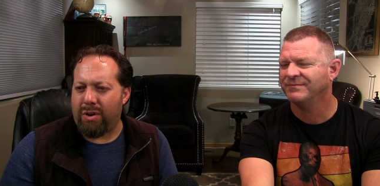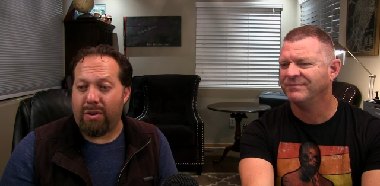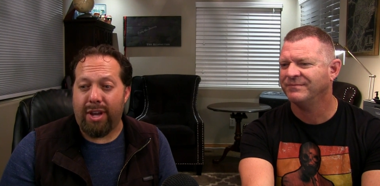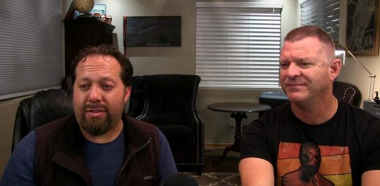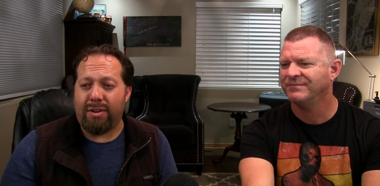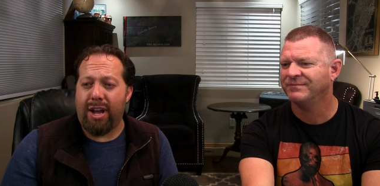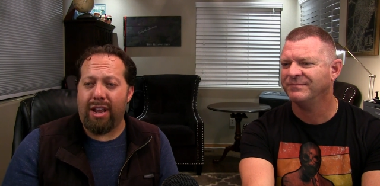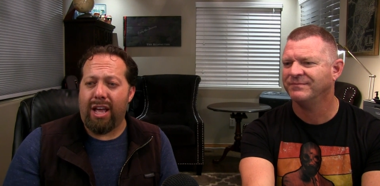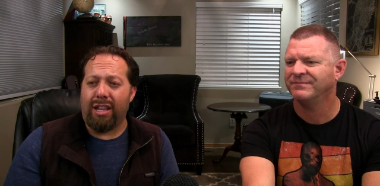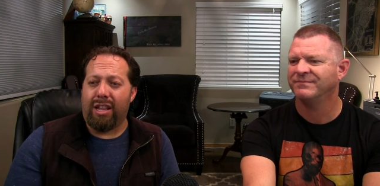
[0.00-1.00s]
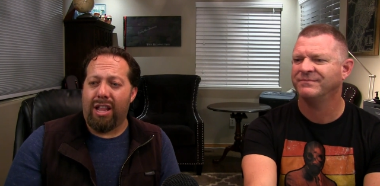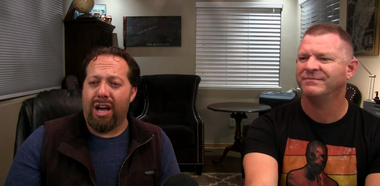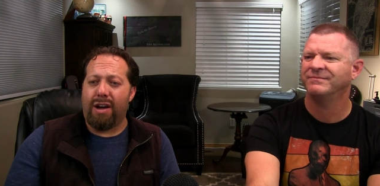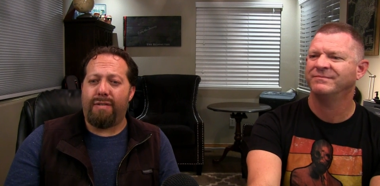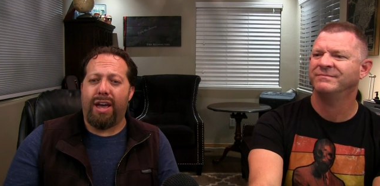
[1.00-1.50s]
Speaker 1: Okay, so I, I
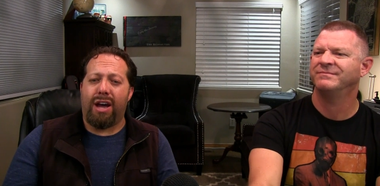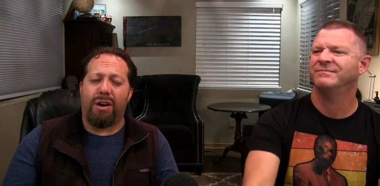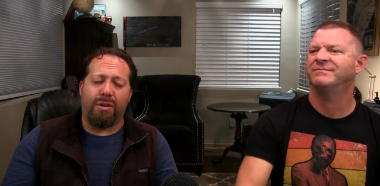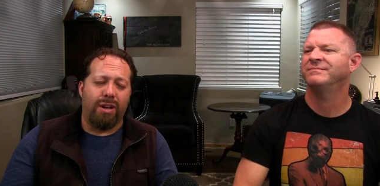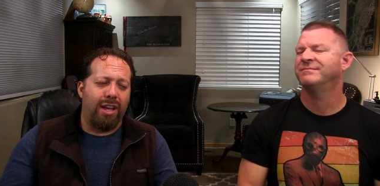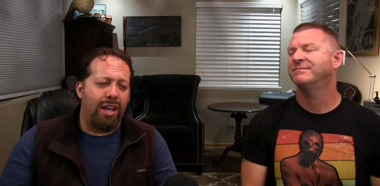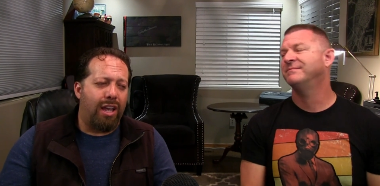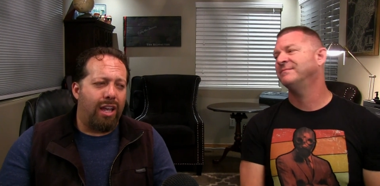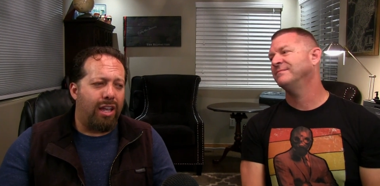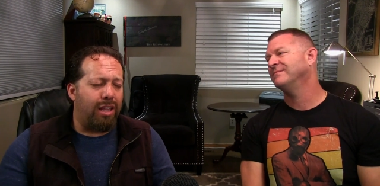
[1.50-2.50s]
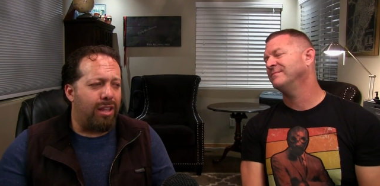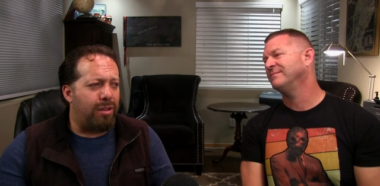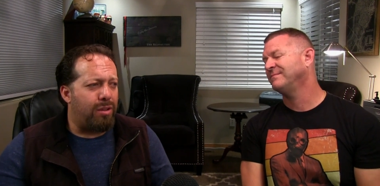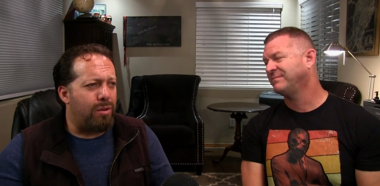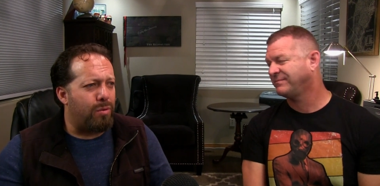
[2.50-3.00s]
love how,
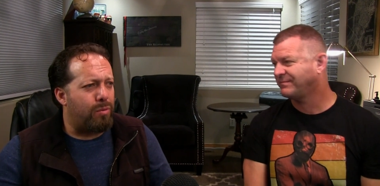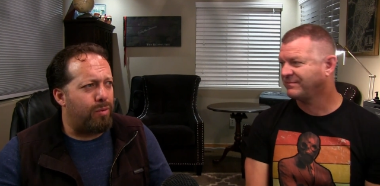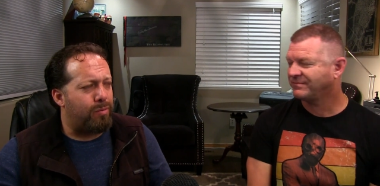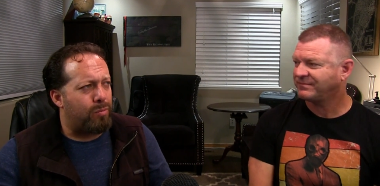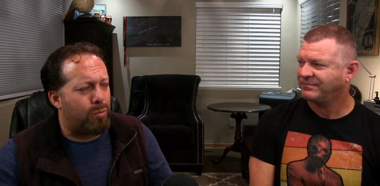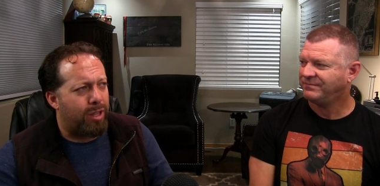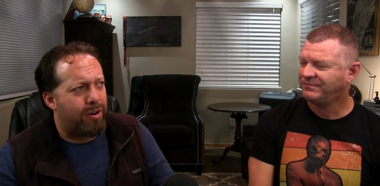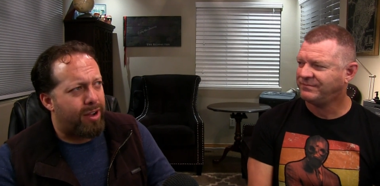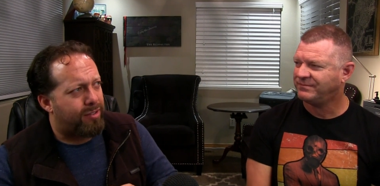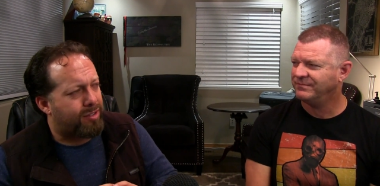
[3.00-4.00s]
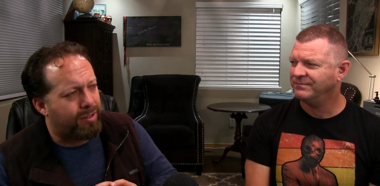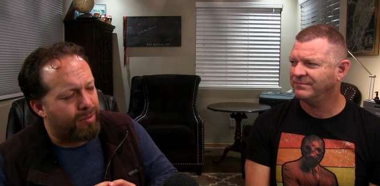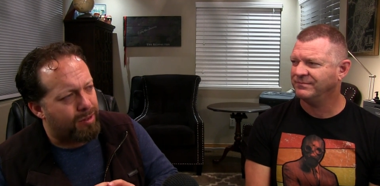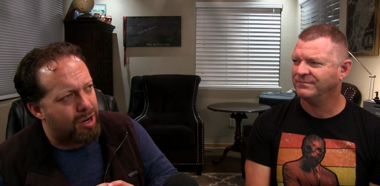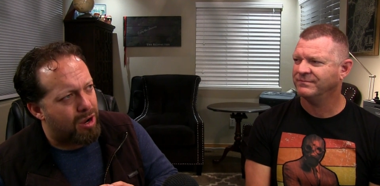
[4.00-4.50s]
whether it's,
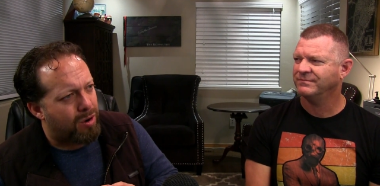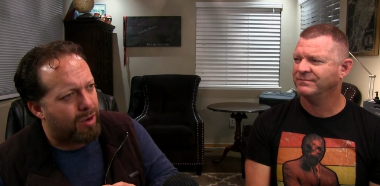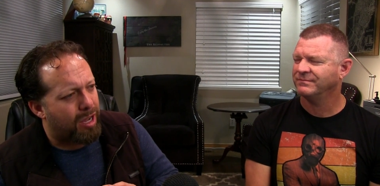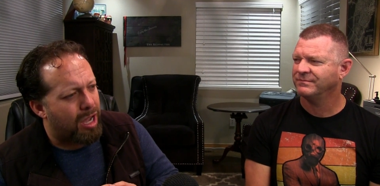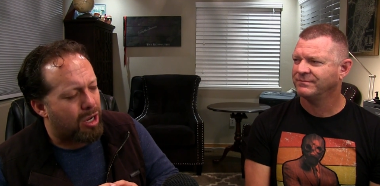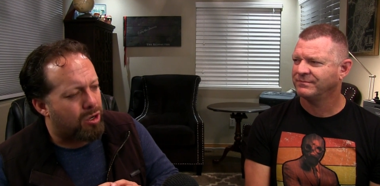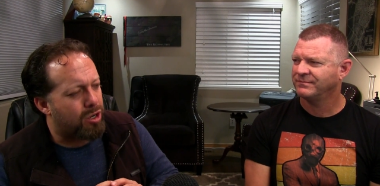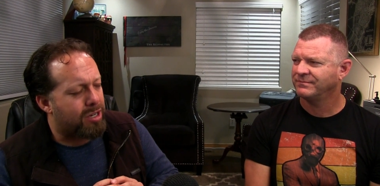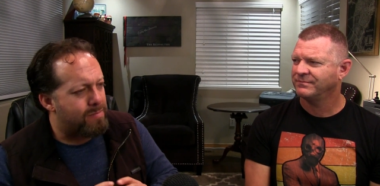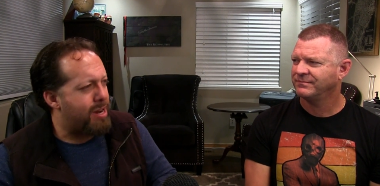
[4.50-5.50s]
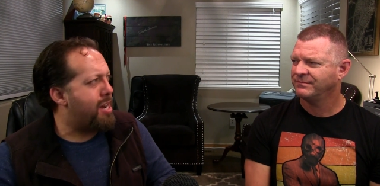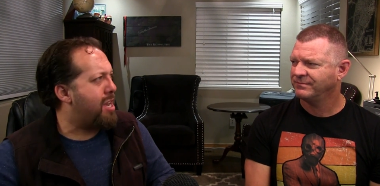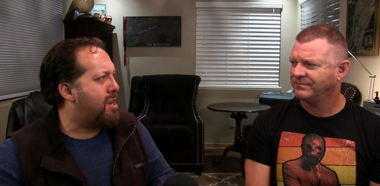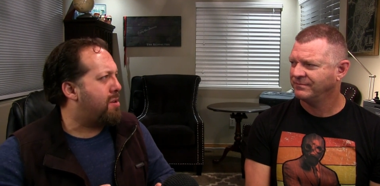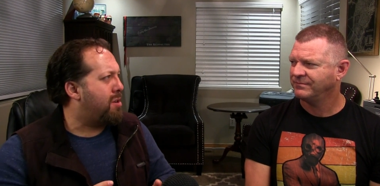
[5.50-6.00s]
you know, a, a good
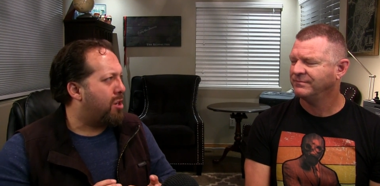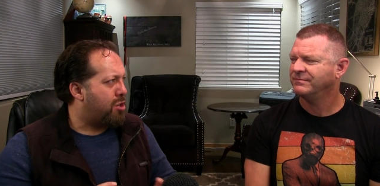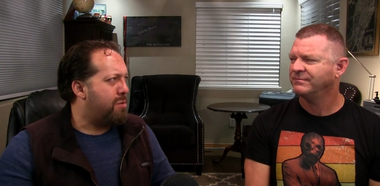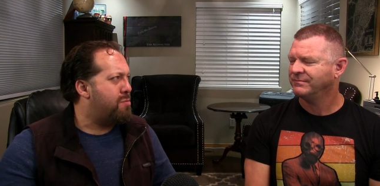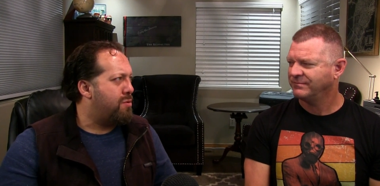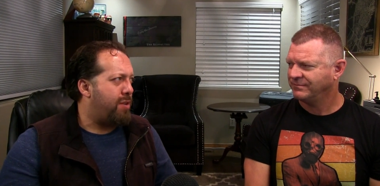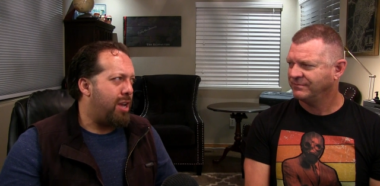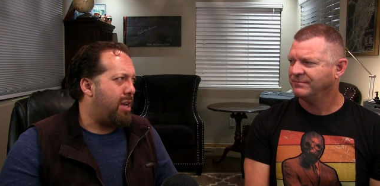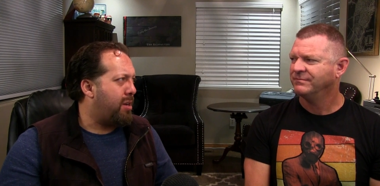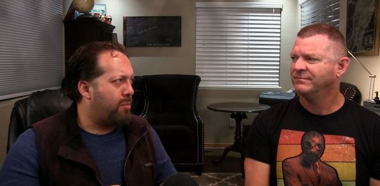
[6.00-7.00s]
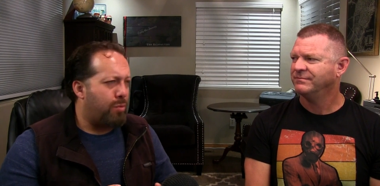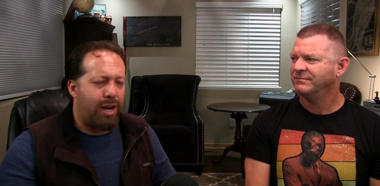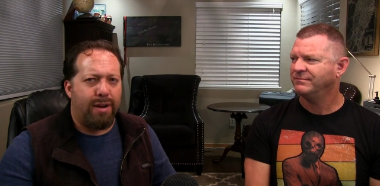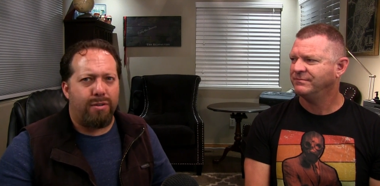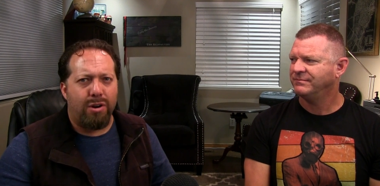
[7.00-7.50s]
comedian, a good movie,
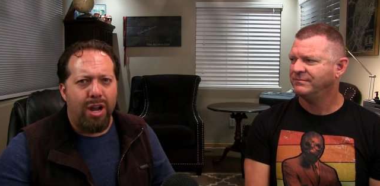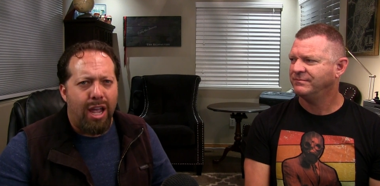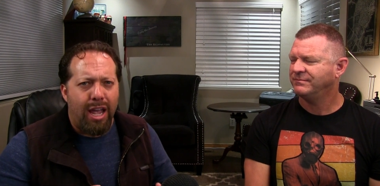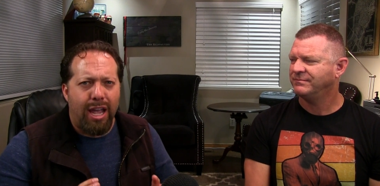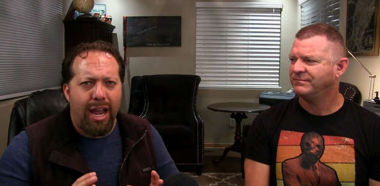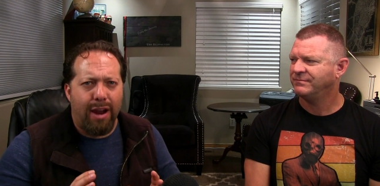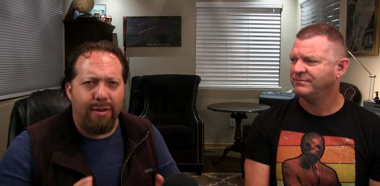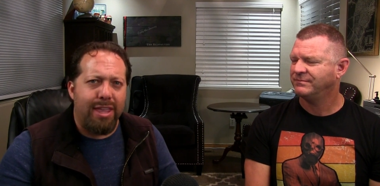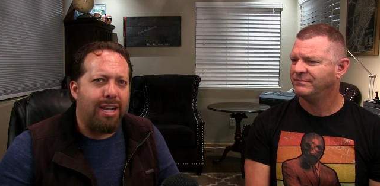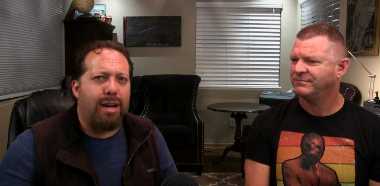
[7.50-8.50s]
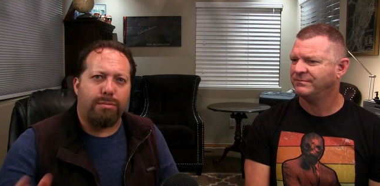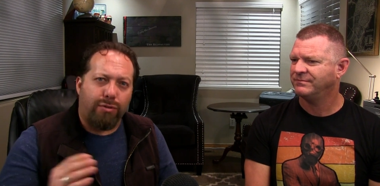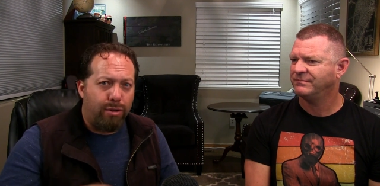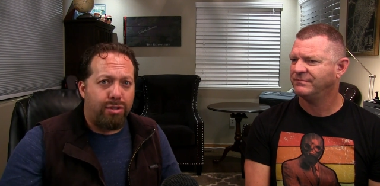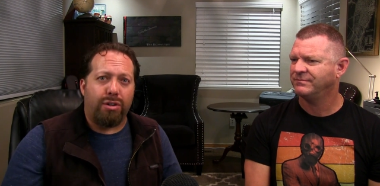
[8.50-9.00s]
whatever, everything
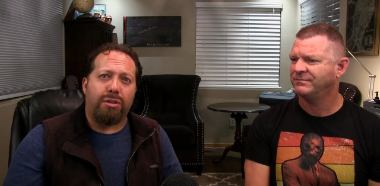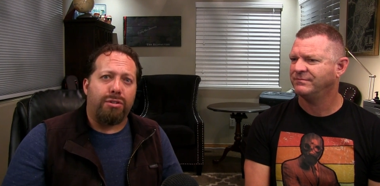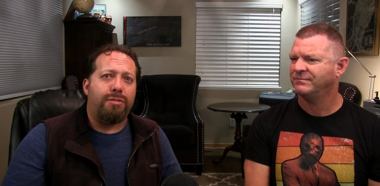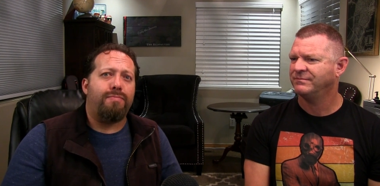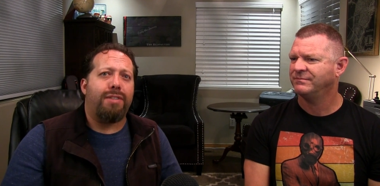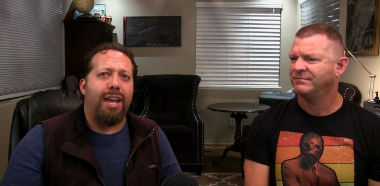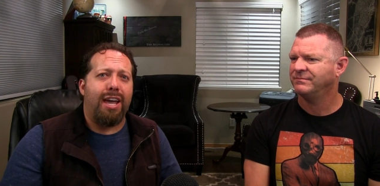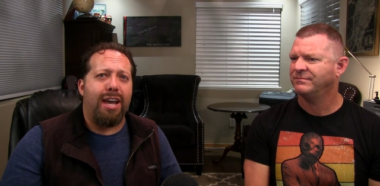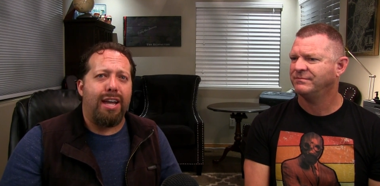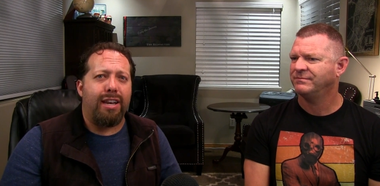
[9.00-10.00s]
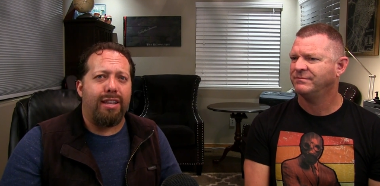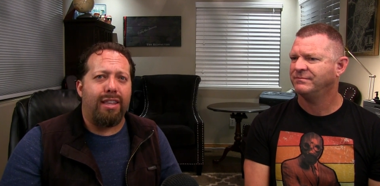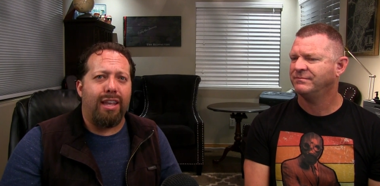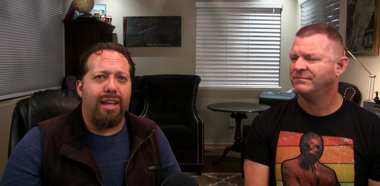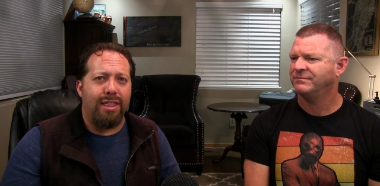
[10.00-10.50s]
comes full circle,
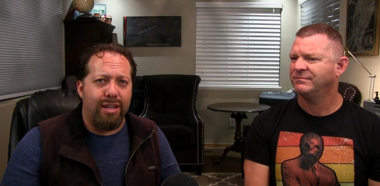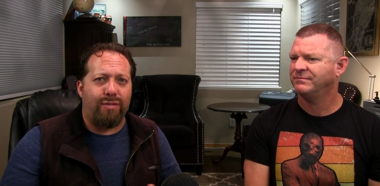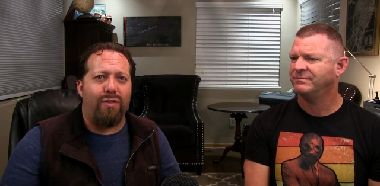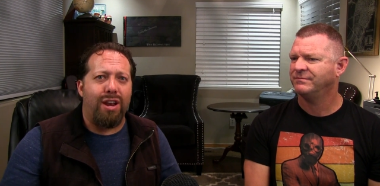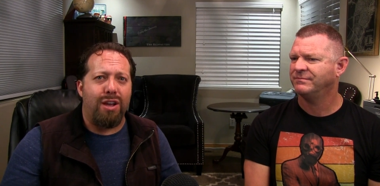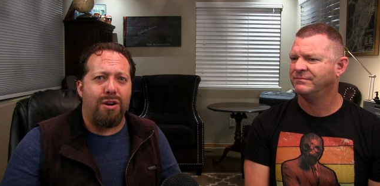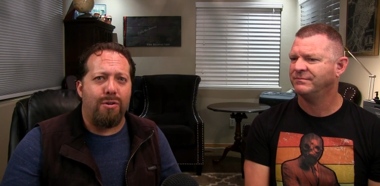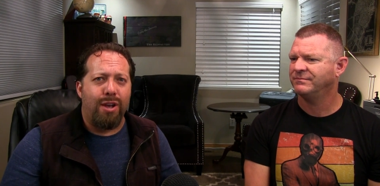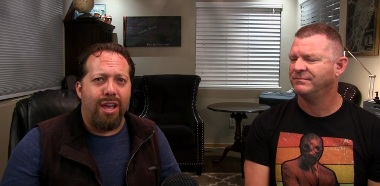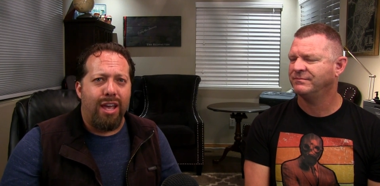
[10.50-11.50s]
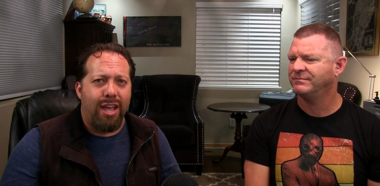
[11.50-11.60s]
and in this video